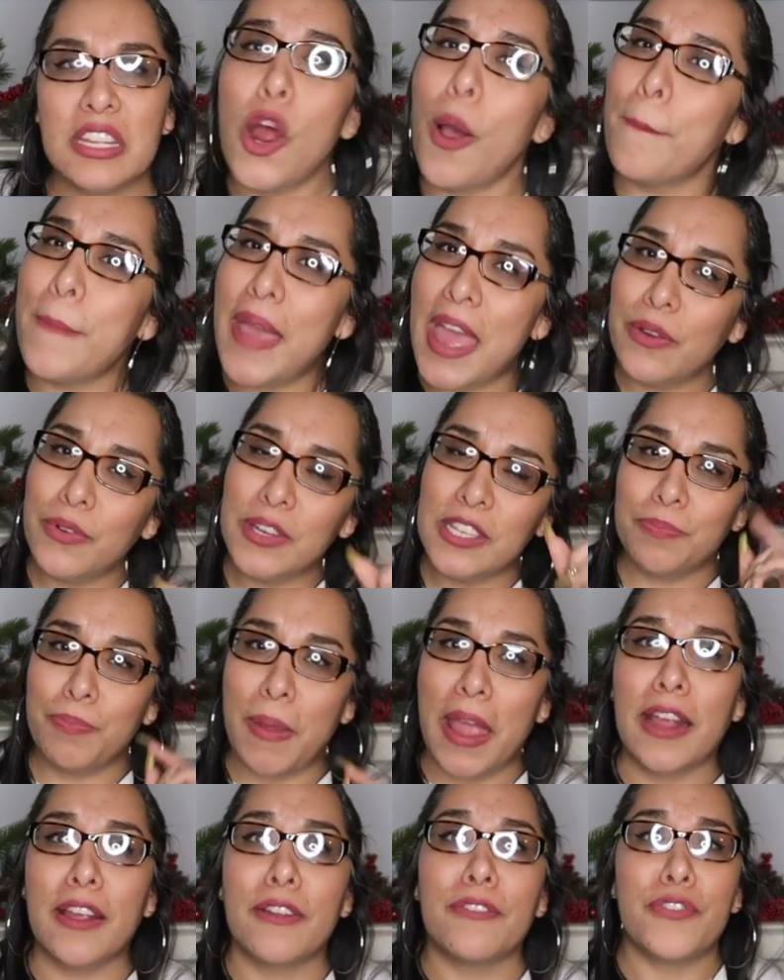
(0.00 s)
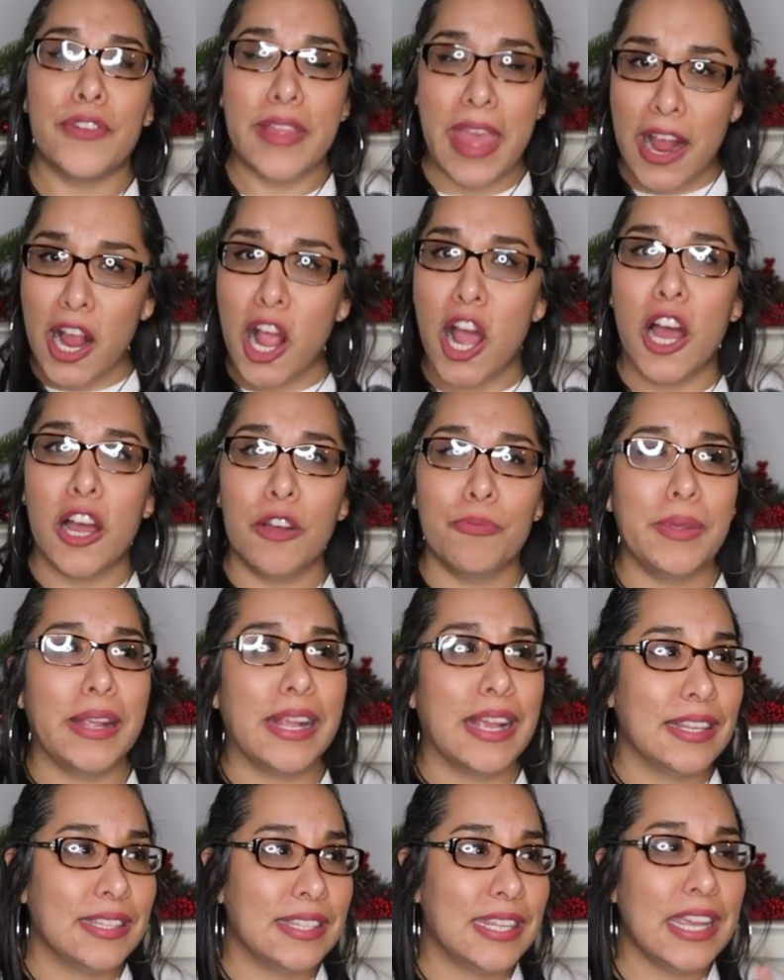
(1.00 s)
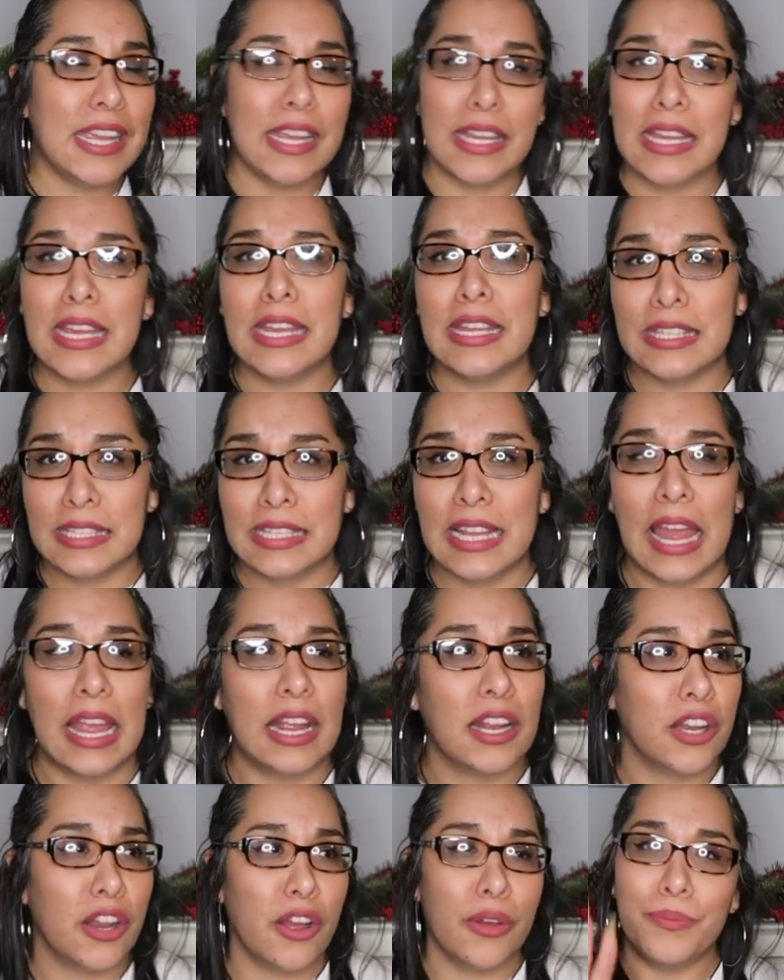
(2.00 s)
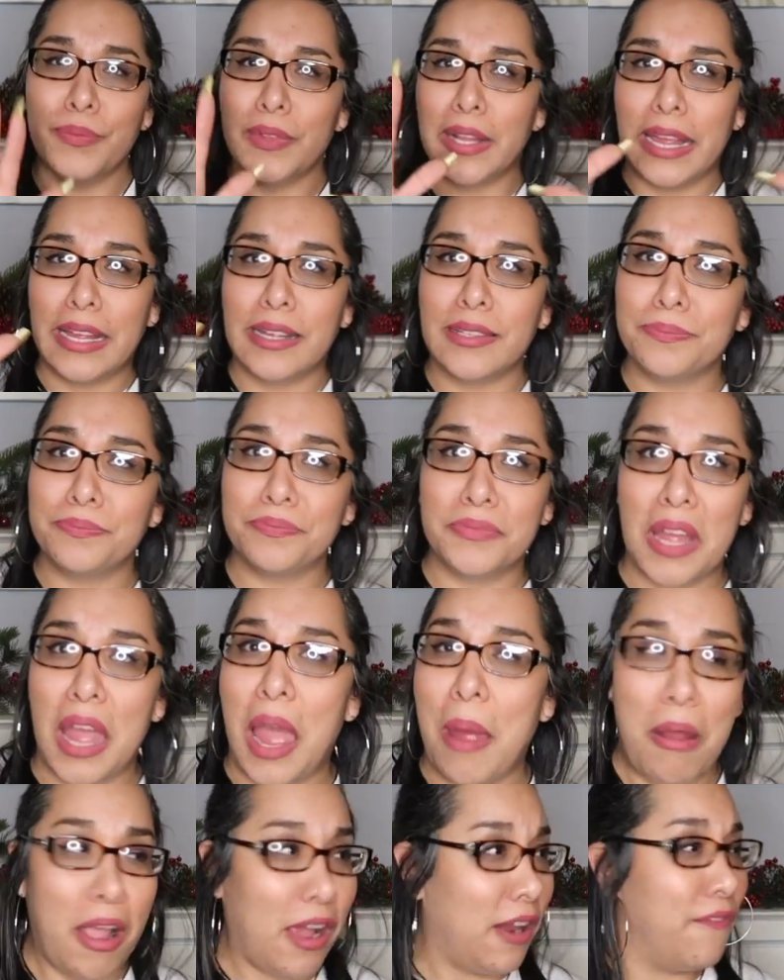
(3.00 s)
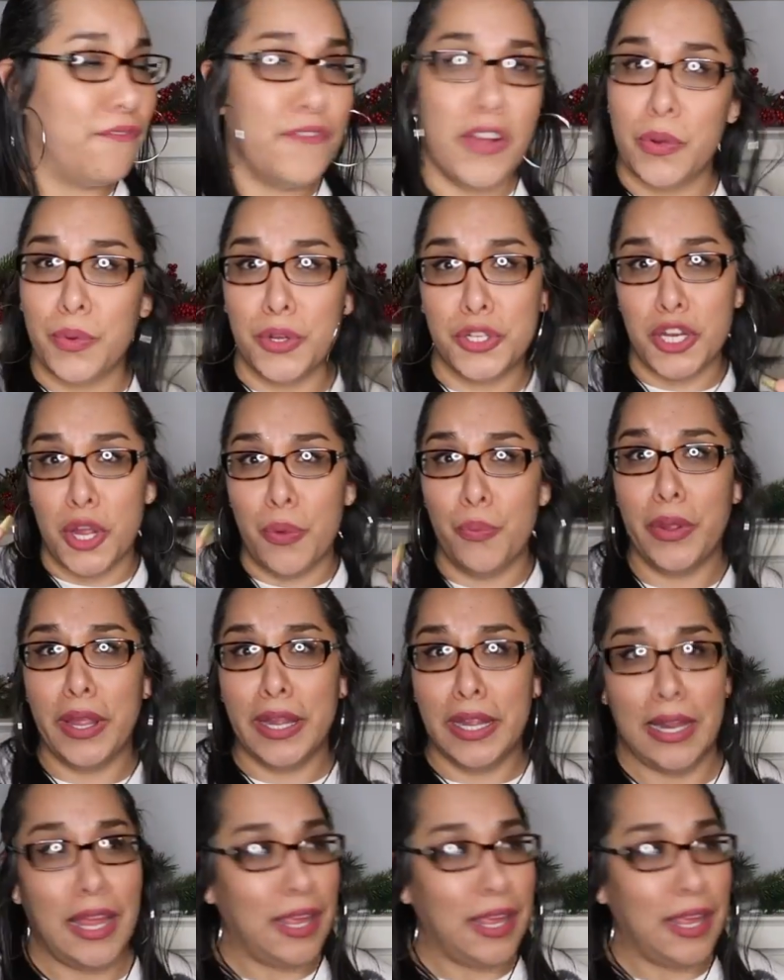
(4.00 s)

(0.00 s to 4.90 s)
You know, mad respect for that cop, because he's like, no, like, I'm not gonna fuck with John Wick.